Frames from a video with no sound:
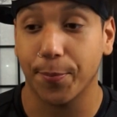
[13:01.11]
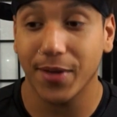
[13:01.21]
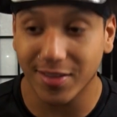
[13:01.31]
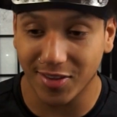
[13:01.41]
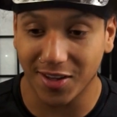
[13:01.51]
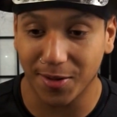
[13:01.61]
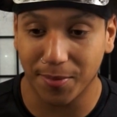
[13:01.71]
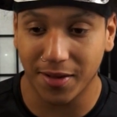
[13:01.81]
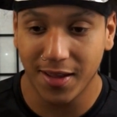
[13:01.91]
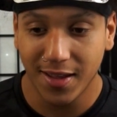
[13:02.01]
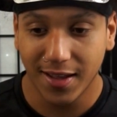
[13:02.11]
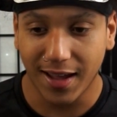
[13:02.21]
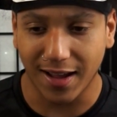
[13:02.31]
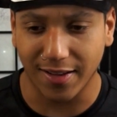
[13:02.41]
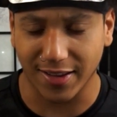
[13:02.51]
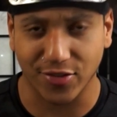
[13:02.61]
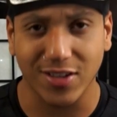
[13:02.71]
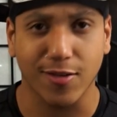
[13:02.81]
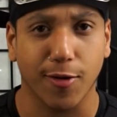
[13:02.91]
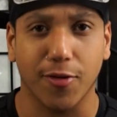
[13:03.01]
to like beat them at like
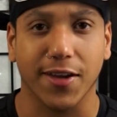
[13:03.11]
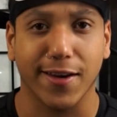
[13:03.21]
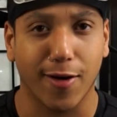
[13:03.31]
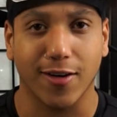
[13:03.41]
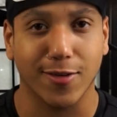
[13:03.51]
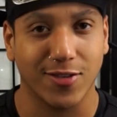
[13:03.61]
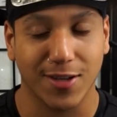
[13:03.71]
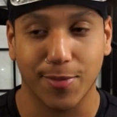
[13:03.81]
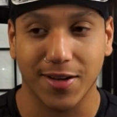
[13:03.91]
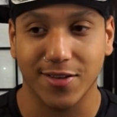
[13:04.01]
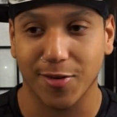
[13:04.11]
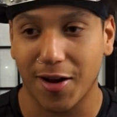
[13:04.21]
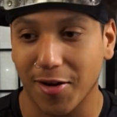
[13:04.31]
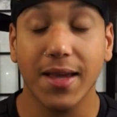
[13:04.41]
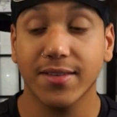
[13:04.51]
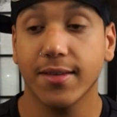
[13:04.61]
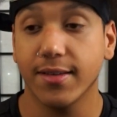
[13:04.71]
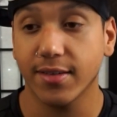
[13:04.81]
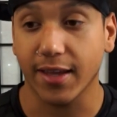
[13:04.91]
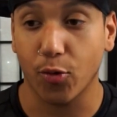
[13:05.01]
this early in Naruto Shippuden, so it makes
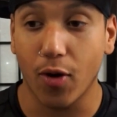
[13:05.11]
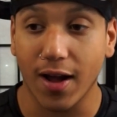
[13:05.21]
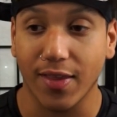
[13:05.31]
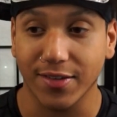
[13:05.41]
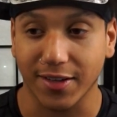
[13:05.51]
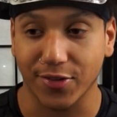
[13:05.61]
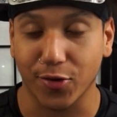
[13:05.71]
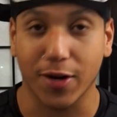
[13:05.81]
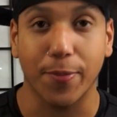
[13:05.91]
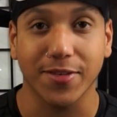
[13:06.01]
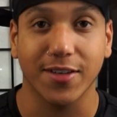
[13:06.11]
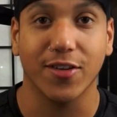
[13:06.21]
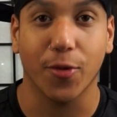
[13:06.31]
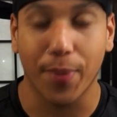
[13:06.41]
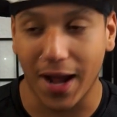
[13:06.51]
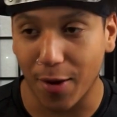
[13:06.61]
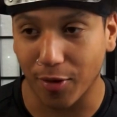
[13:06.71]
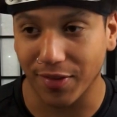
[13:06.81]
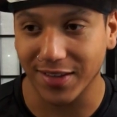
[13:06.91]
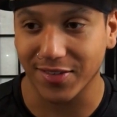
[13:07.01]
sense like why that's like 30% of their
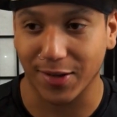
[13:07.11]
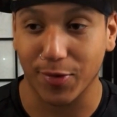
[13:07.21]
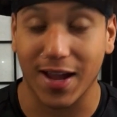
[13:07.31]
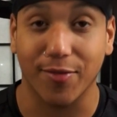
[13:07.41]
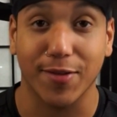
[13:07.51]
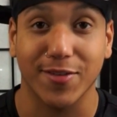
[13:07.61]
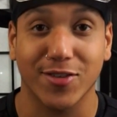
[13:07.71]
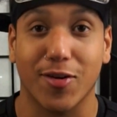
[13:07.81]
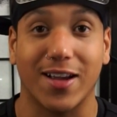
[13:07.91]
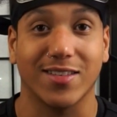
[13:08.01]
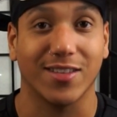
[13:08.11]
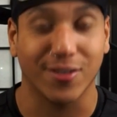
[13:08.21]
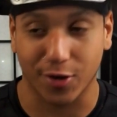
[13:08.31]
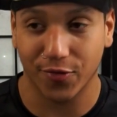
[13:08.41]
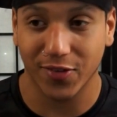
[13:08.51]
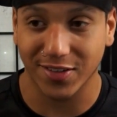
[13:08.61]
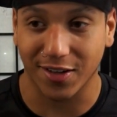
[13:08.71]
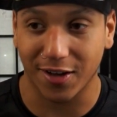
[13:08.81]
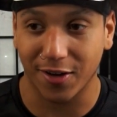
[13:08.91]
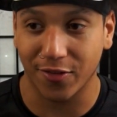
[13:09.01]
power, and that's like we haven't even scratched the surface
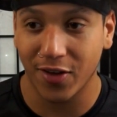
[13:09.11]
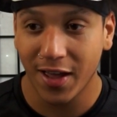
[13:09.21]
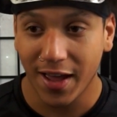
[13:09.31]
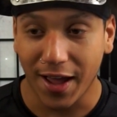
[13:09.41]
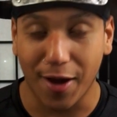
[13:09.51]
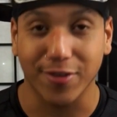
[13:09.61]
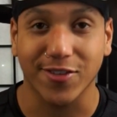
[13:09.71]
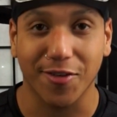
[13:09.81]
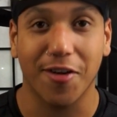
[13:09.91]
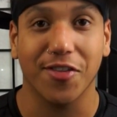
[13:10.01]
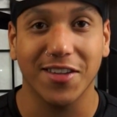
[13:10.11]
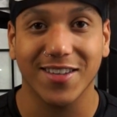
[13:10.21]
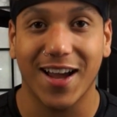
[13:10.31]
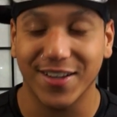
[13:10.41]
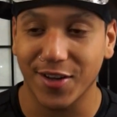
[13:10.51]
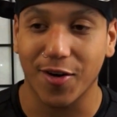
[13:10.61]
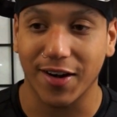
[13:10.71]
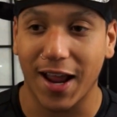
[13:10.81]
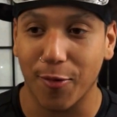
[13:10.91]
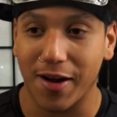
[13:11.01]
of how strong these guys are
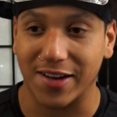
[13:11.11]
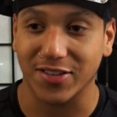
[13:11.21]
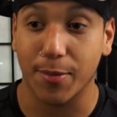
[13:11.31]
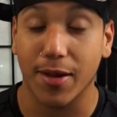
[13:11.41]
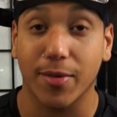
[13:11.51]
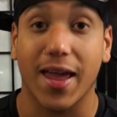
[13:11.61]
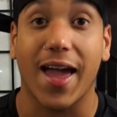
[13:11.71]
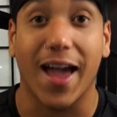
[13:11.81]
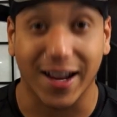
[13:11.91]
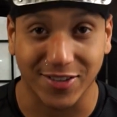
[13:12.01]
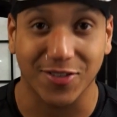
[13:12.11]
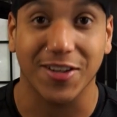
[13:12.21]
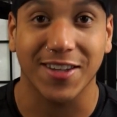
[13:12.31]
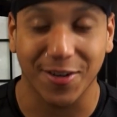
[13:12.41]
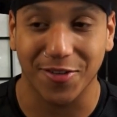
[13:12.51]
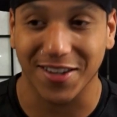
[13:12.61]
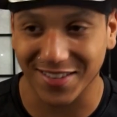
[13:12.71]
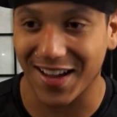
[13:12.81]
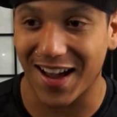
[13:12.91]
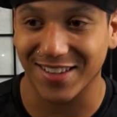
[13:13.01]
and how we're actually going to be able to actually kill
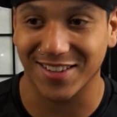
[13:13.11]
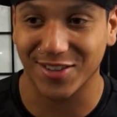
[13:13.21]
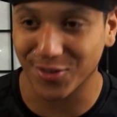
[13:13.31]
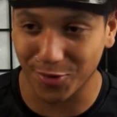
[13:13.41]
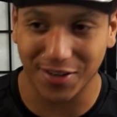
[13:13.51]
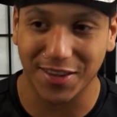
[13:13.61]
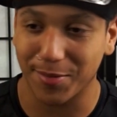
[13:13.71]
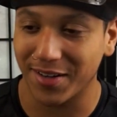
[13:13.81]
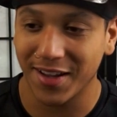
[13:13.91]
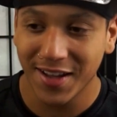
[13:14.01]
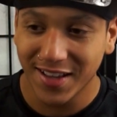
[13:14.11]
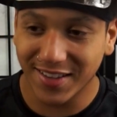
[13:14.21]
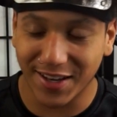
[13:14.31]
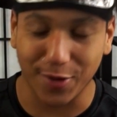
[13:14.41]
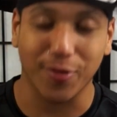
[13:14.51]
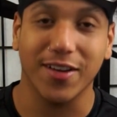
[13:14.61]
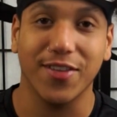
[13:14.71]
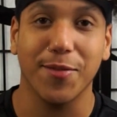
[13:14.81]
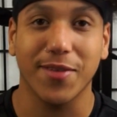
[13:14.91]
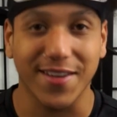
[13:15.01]
these guys and destroy them and to get rid
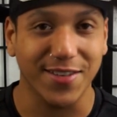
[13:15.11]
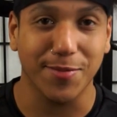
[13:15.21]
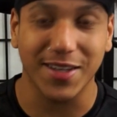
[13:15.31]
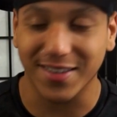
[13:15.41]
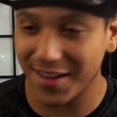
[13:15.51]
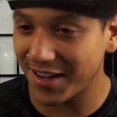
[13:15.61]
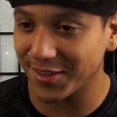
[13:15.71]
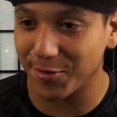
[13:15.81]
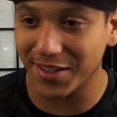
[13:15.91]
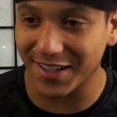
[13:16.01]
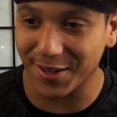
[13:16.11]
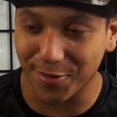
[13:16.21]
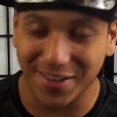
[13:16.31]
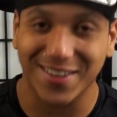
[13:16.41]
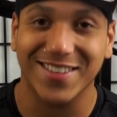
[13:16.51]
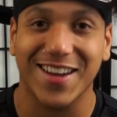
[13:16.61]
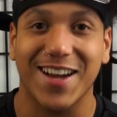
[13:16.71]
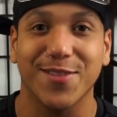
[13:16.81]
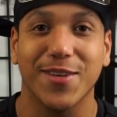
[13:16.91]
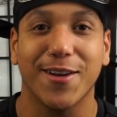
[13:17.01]
of them. Kizumi, Itachi, we got to get rid of these
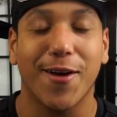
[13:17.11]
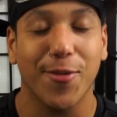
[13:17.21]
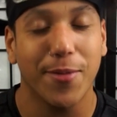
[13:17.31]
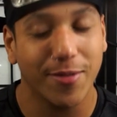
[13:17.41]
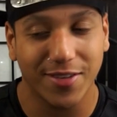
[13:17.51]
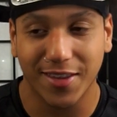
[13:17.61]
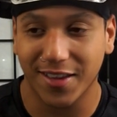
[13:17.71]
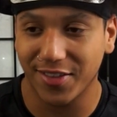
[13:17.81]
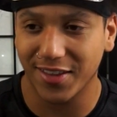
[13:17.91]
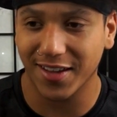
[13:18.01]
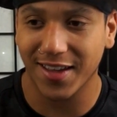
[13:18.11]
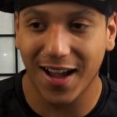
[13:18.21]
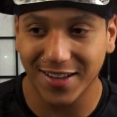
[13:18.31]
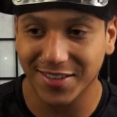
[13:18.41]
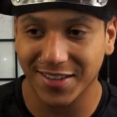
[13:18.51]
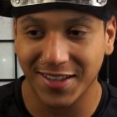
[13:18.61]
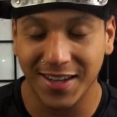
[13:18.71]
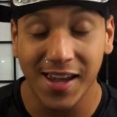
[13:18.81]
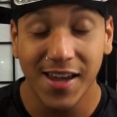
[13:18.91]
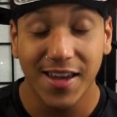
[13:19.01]
guys, man. All the members of the, the
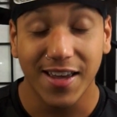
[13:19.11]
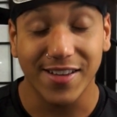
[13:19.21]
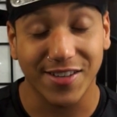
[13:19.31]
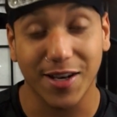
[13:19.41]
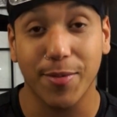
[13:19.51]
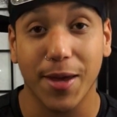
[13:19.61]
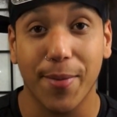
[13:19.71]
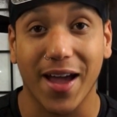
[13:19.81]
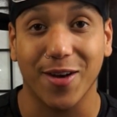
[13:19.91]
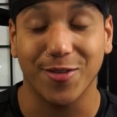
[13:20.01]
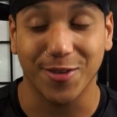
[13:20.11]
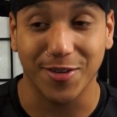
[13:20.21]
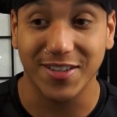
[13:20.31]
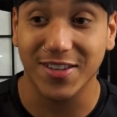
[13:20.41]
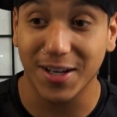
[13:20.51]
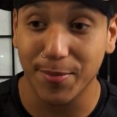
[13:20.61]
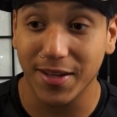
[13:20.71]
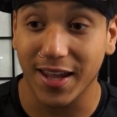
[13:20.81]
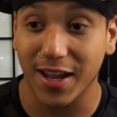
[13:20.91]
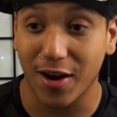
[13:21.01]
Akatsuki, it's going to be a battle, dude. It's going to
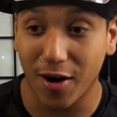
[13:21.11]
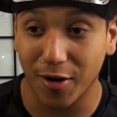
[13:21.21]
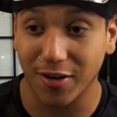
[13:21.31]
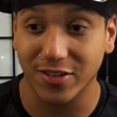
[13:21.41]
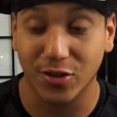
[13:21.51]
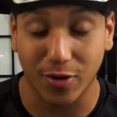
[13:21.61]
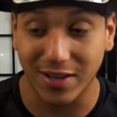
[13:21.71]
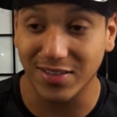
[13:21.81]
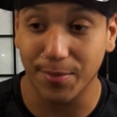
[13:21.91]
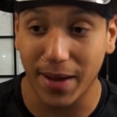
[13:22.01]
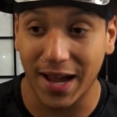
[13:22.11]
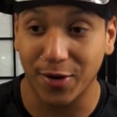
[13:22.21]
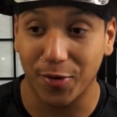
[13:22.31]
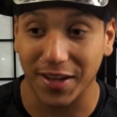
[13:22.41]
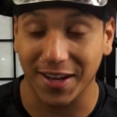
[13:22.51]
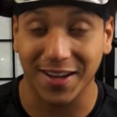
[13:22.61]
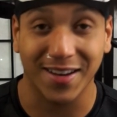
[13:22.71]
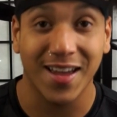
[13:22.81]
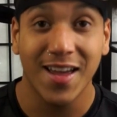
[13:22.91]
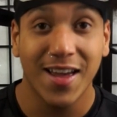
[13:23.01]
be a harsh, crazy battle,
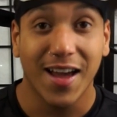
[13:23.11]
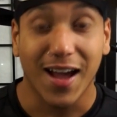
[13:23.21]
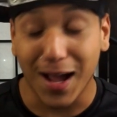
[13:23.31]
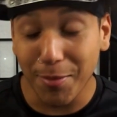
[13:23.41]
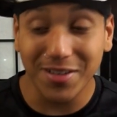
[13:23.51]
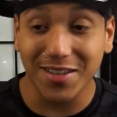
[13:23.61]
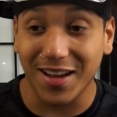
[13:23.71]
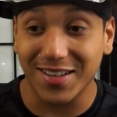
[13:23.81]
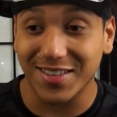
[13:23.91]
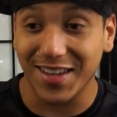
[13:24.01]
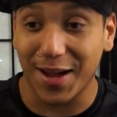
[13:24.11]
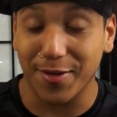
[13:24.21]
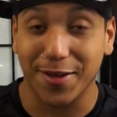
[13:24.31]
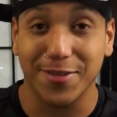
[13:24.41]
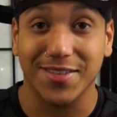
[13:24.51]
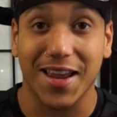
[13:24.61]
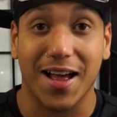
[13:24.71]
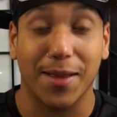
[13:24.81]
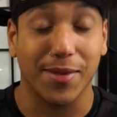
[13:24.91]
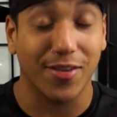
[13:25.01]
and I'm excited to see how it goes
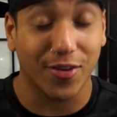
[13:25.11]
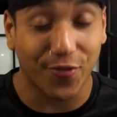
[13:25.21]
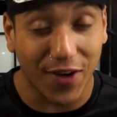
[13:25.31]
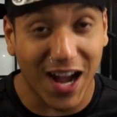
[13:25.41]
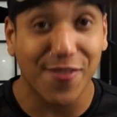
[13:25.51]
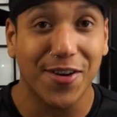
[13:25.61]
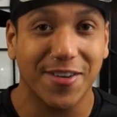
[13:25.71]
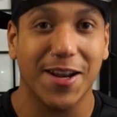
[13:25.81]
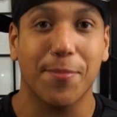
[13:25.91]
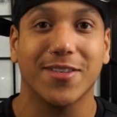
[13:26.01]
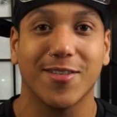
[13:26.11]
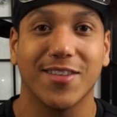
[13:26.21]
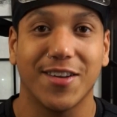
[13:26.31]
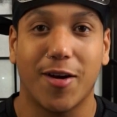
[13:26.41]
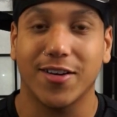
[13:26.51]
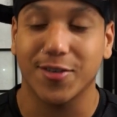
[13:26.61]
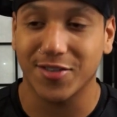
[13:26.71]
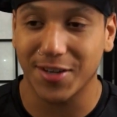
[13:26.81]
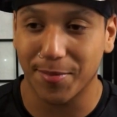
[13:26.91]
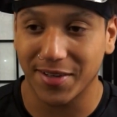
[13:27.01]
down. I mean, there's 500 episodes of Naruto
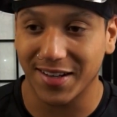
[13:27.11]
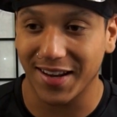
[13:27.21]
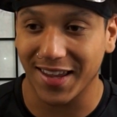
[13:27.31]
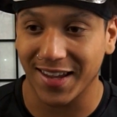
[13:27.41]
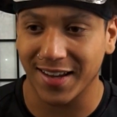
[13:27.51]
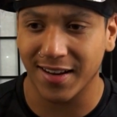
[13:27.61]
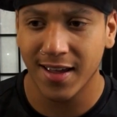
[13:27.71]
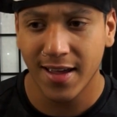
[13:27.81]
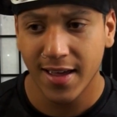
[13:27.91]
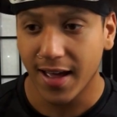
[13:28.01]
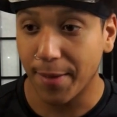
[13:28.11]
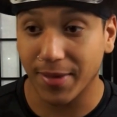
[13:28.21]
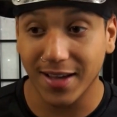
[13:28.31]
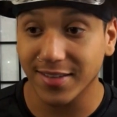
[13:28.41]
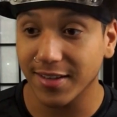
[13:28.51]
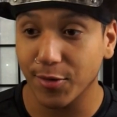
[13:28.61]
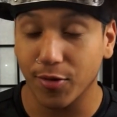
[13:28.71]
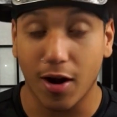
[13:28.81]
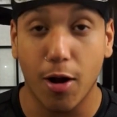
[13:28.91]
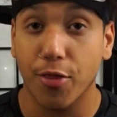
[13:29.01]
Shippuden, and I'm guessing
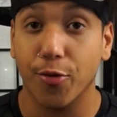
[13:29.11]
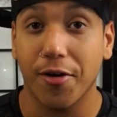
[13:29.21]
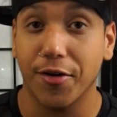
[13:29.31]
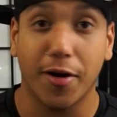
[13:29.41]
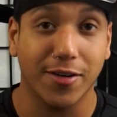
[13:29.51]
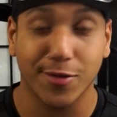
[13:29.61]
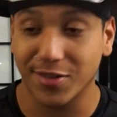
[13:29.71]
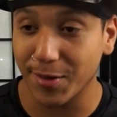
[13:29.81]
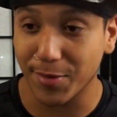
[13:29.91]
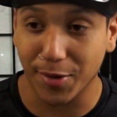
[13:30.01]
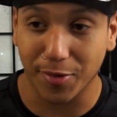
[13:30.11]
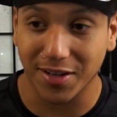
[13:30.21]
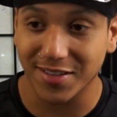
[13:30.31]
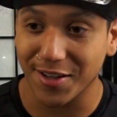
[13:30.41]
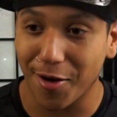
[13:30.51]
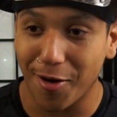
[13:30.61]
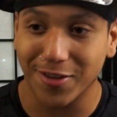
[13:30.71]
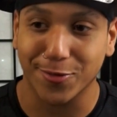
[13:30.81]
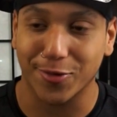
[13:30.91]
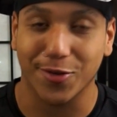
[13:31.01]
we're all throughout Naruto Shippuden, we're going to see
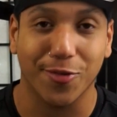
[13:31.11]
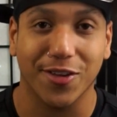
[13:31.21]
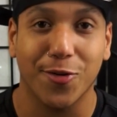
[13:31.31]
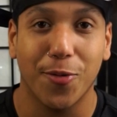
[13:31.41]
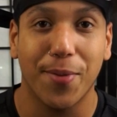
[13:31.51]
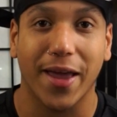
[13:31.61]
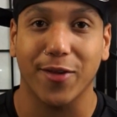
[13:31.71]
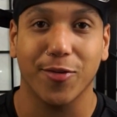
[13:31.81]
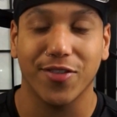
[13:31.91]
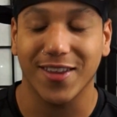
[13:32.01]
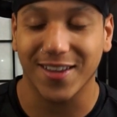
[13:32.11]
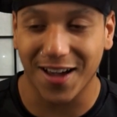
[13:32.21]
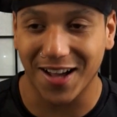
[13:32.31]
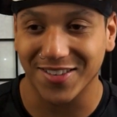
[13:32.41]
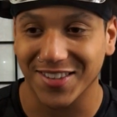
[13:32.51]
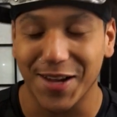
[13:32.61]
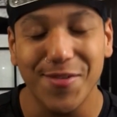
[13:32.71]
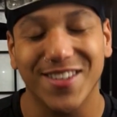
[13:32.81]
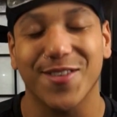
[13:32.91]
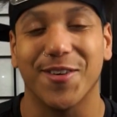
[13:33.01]
all sorts of really cool battles with the Akatsuki. I'm
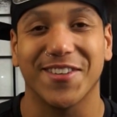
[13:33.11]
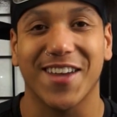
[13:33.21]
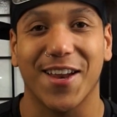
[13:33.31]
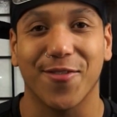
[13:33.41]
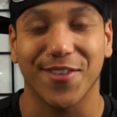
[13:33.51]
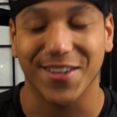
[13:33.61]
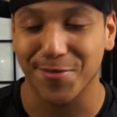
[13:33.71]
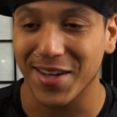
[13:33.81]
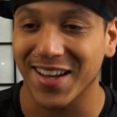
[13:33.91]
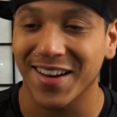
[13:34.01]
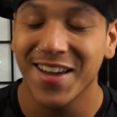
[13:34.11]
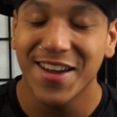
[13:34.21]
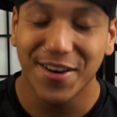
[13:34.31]
just so excited for this, man.